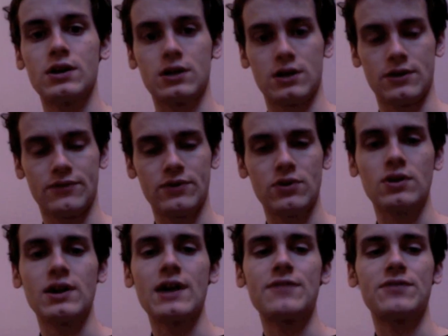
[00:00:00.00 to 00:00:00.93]
if you can
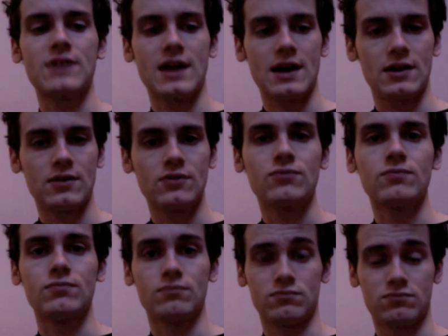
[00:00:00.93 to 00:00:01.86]
get that
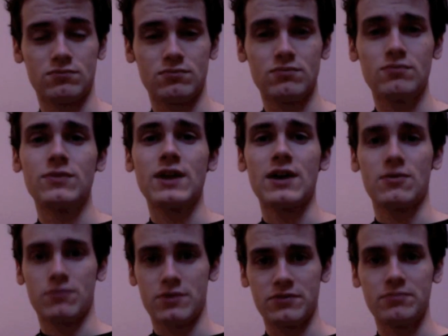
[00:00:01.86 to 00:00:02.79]

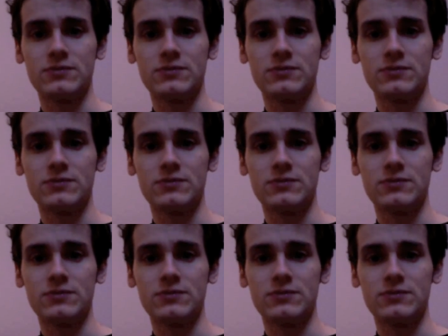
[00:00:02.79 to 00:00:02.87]
rhythm